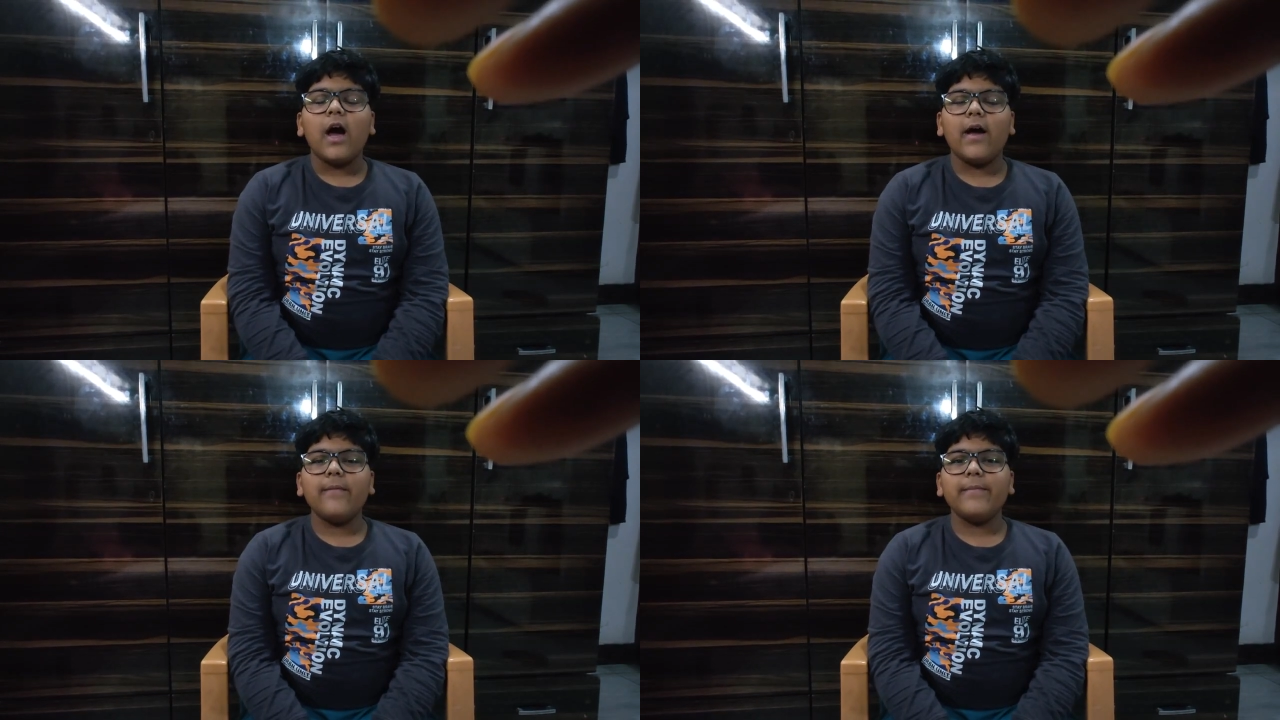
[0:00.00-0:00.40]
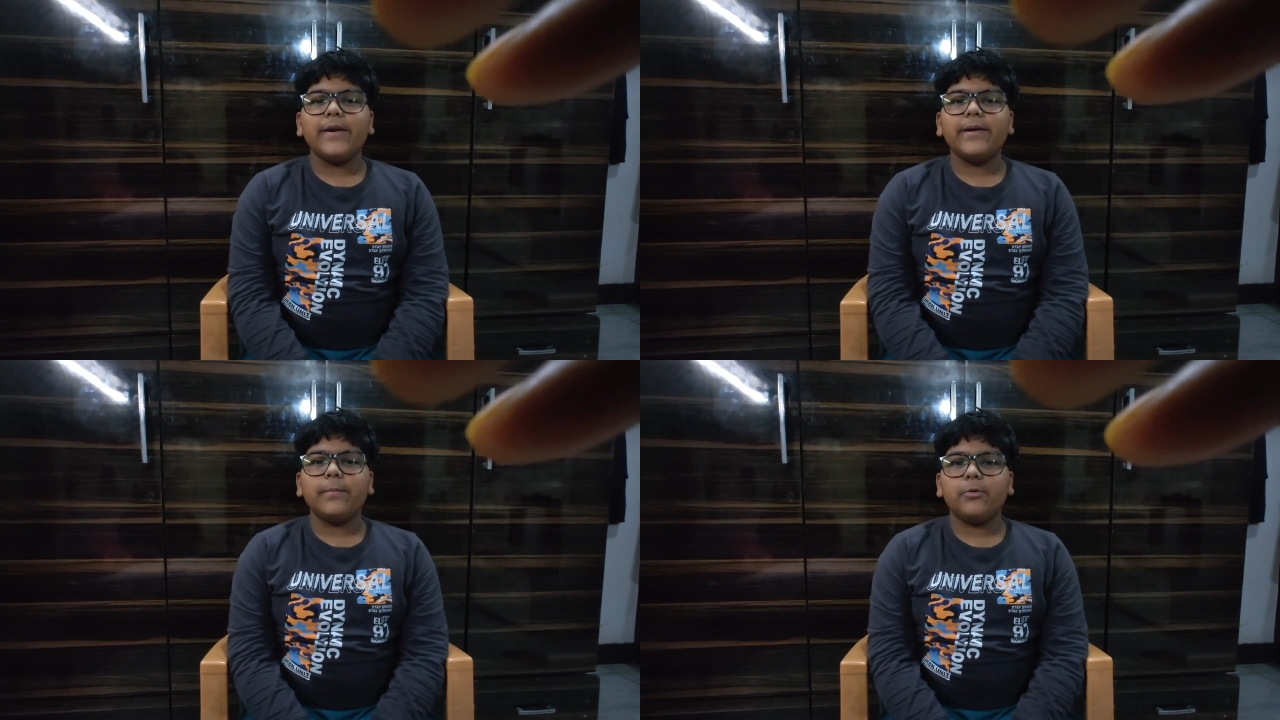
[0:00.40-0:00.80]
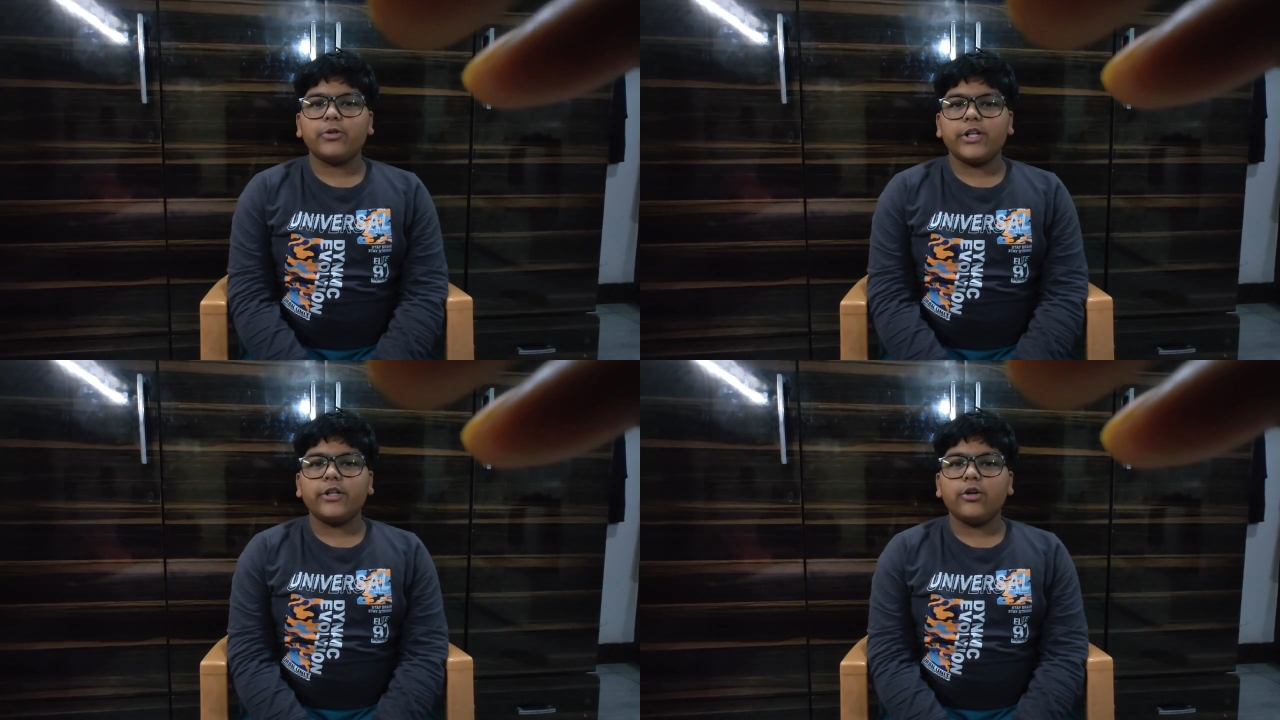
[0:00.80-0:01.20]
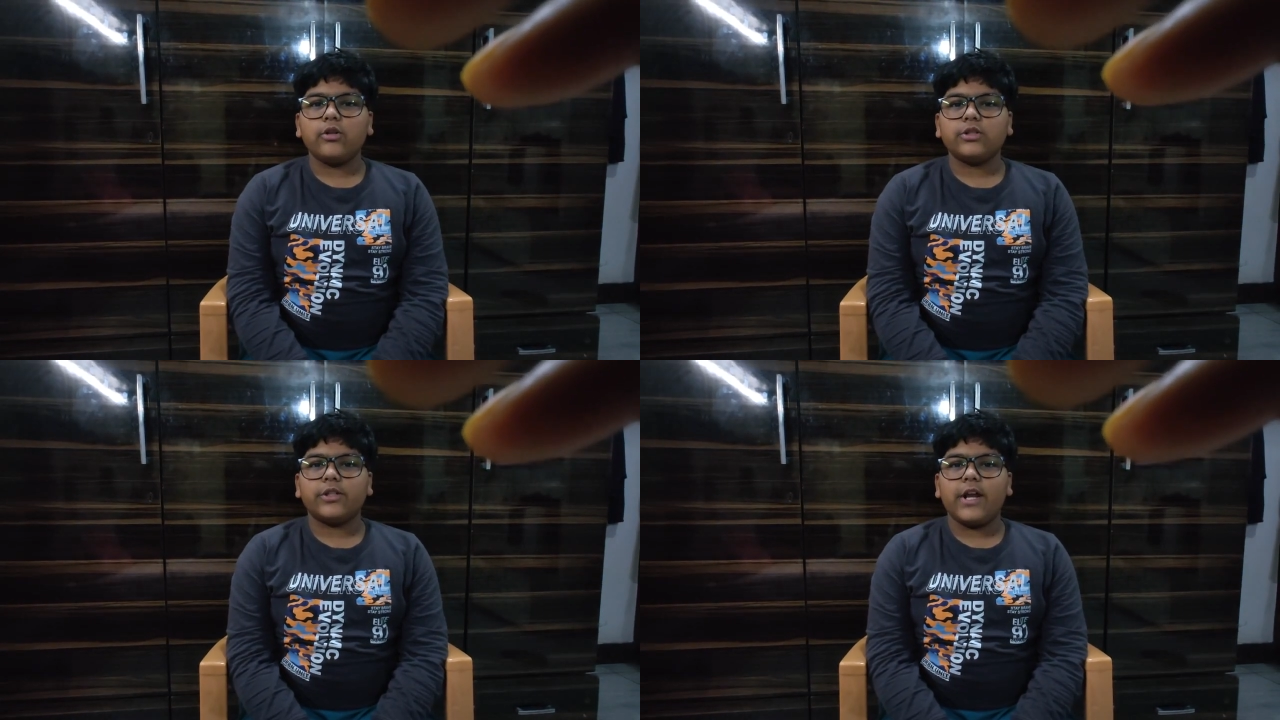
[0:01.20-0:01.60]
I have made a project
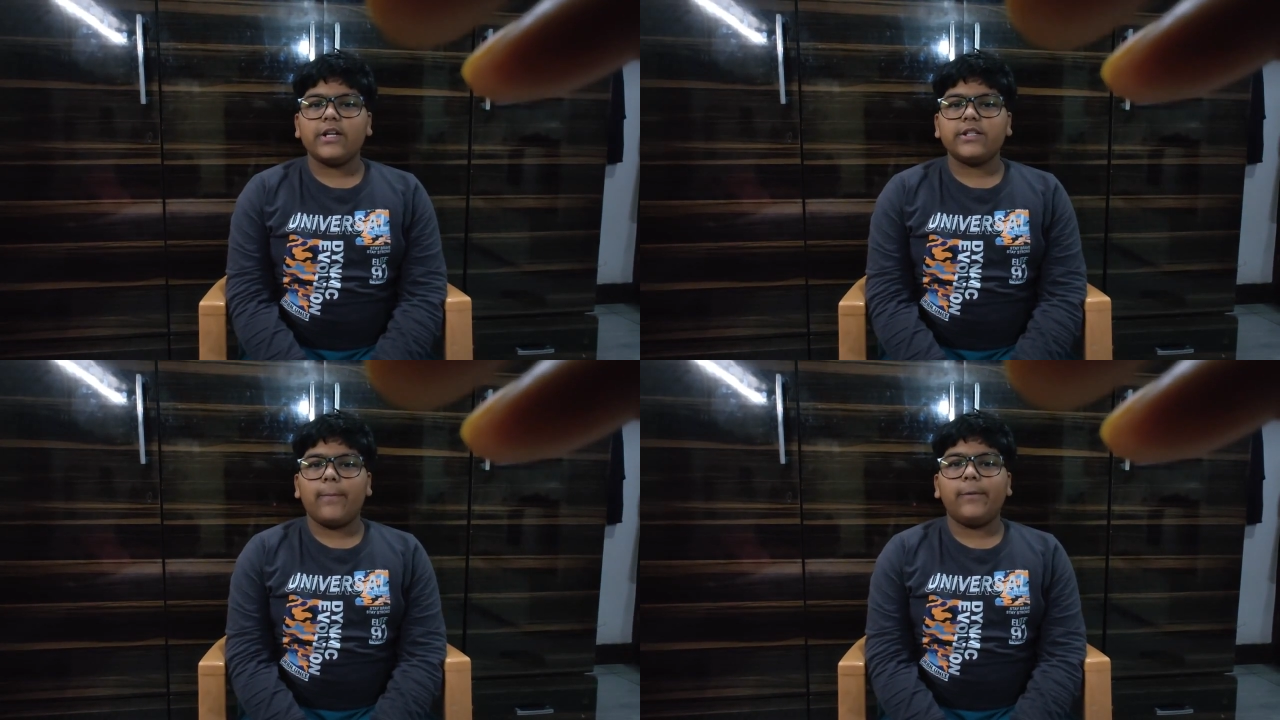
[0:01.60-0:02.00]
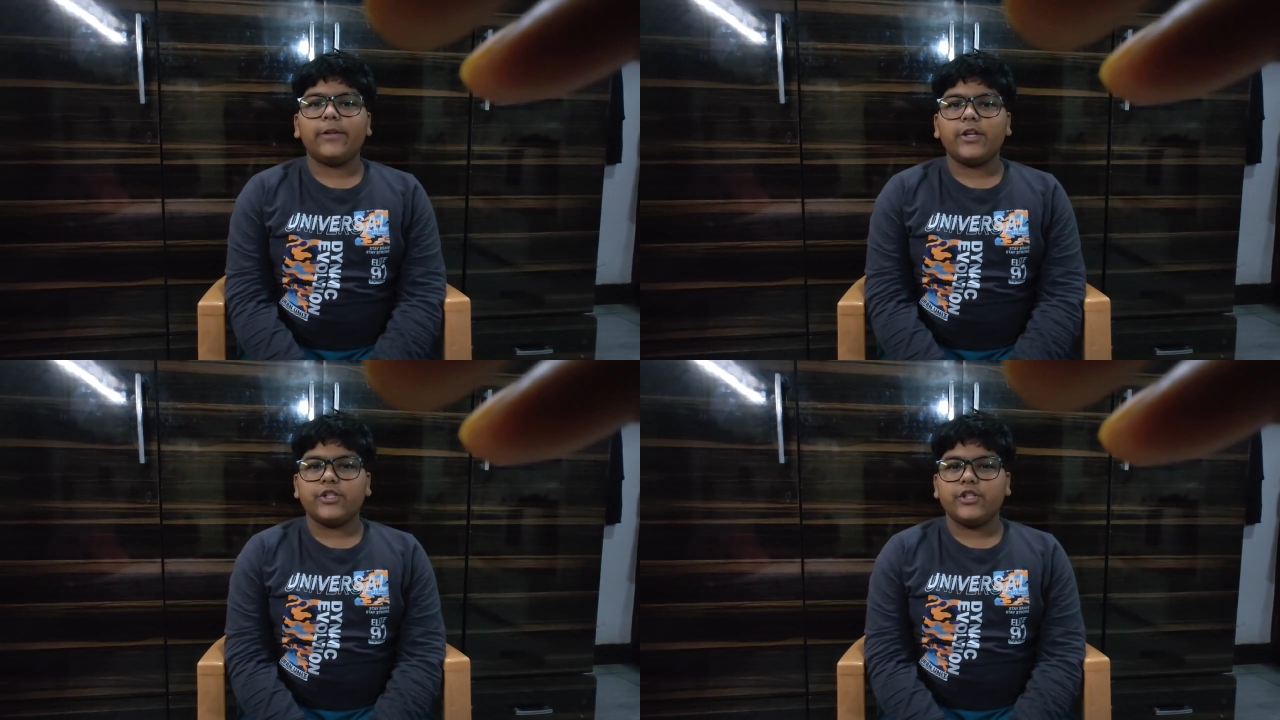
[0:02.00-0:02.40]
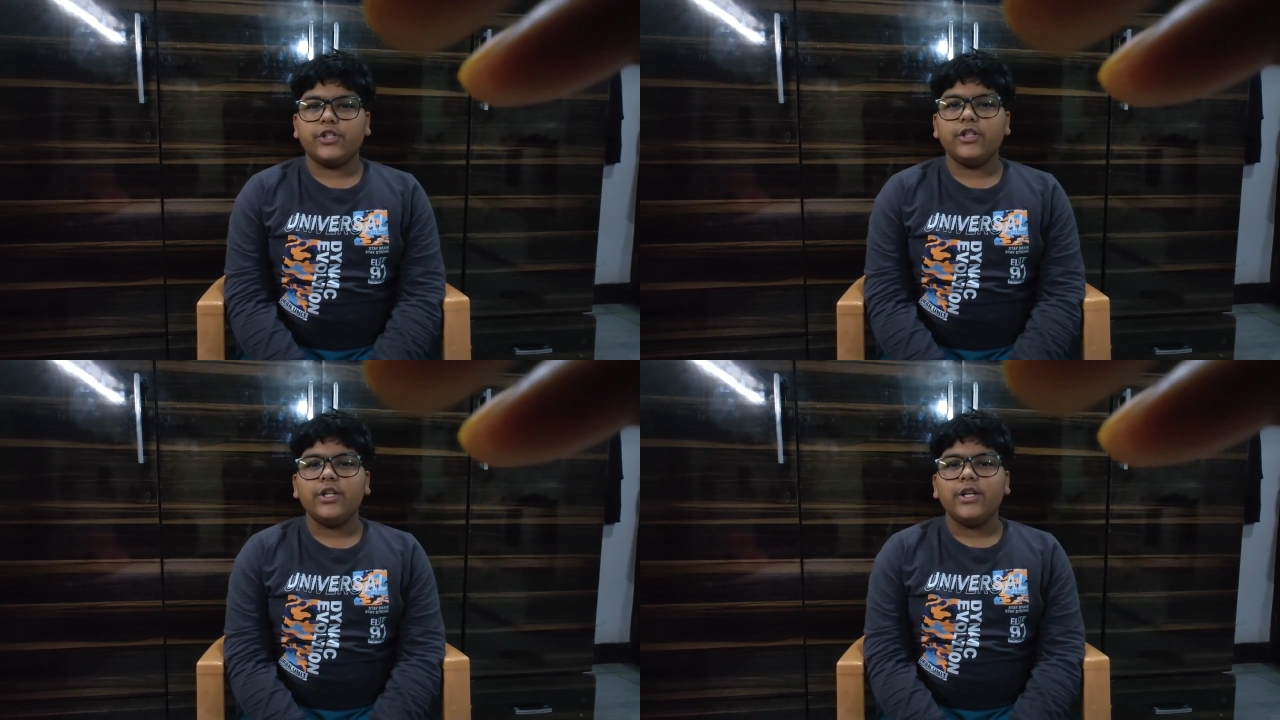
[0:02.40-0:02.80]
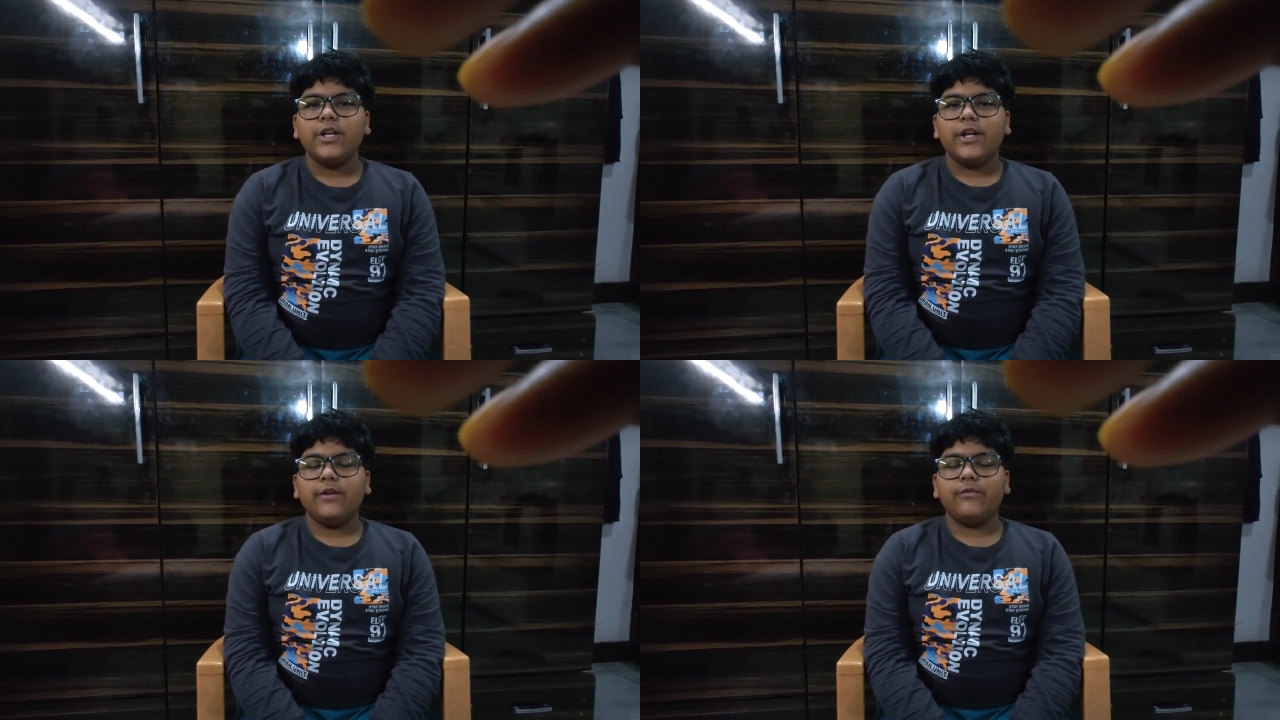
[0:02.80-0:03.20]
on Scratch application
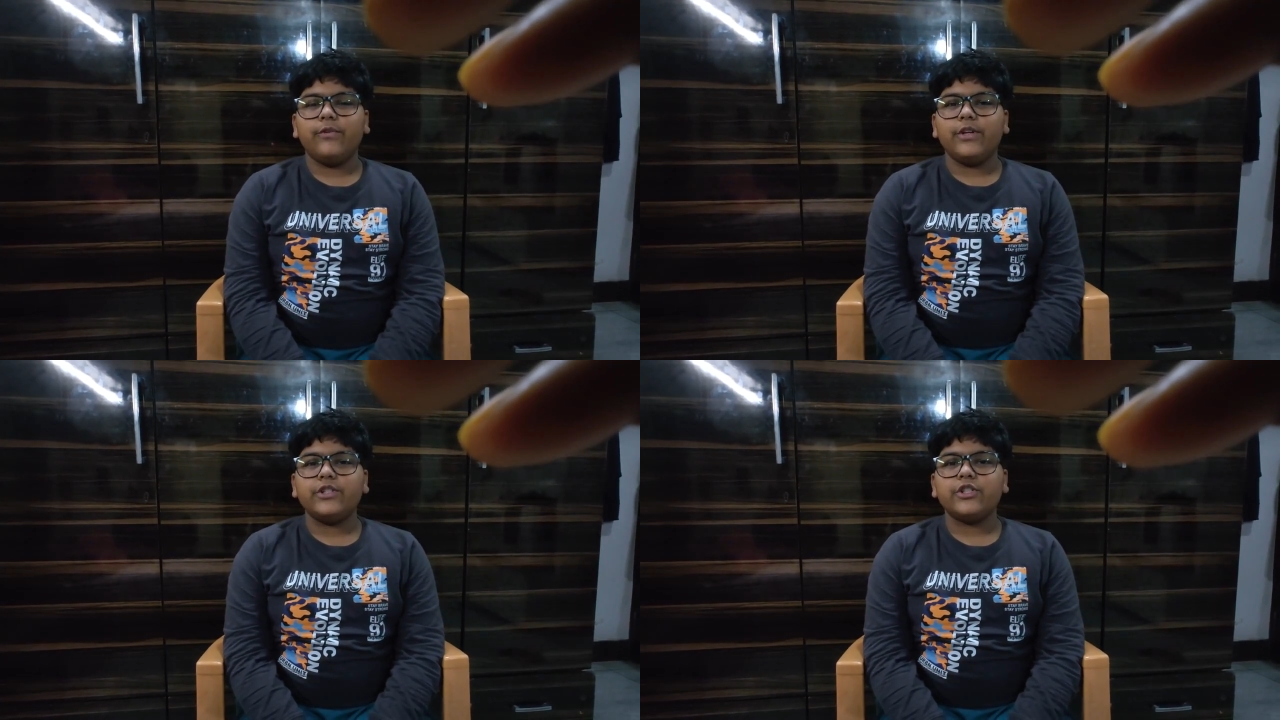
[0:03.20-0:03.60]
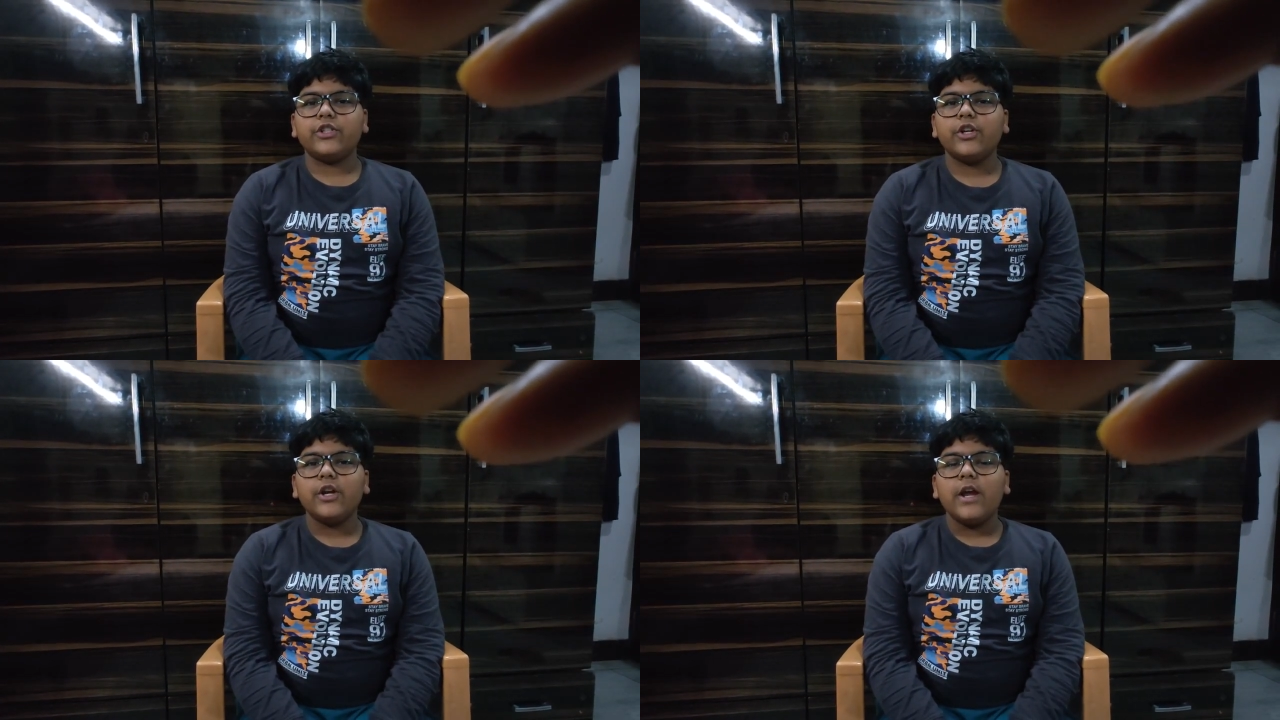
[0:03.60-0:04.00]
in which